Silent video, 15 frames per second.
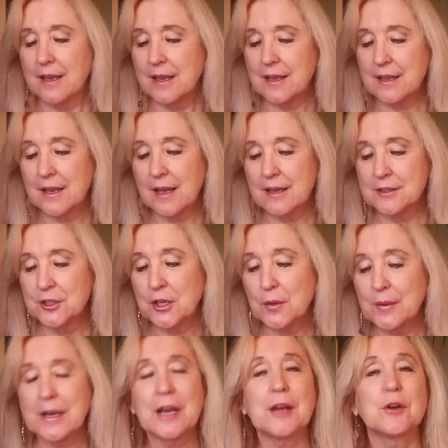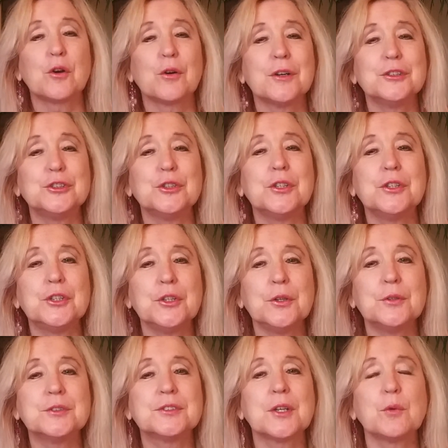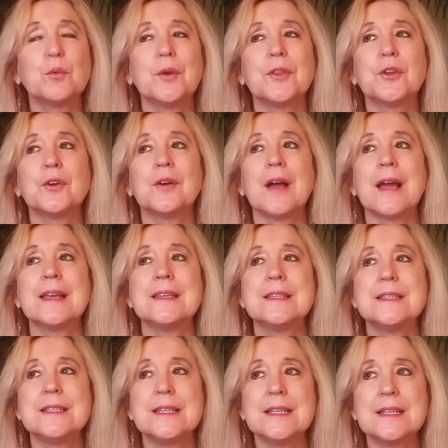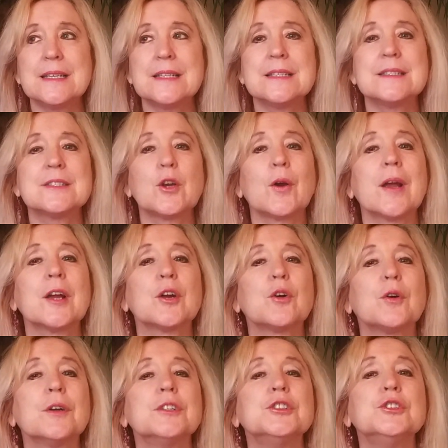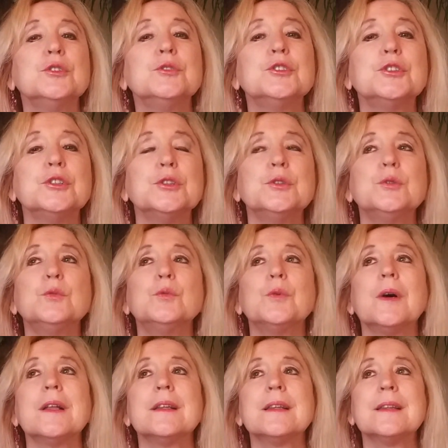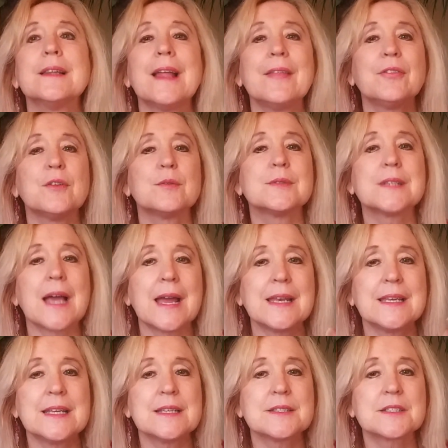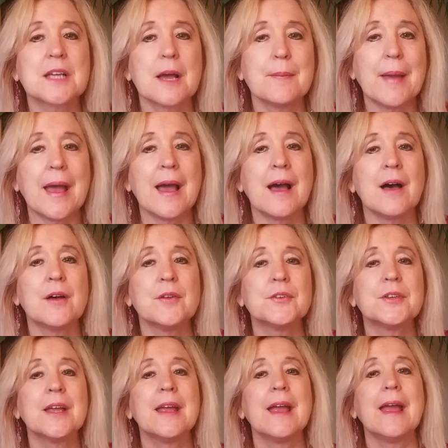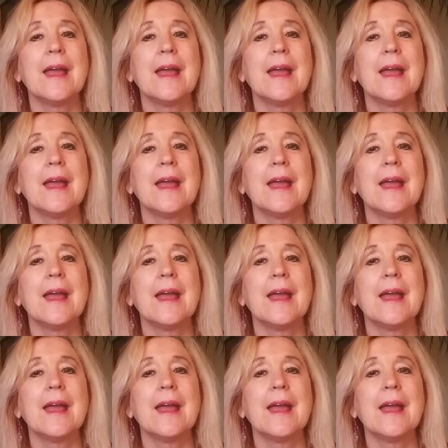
And I encourage you to do so with your ideas, or I encourage you to let those ideas come out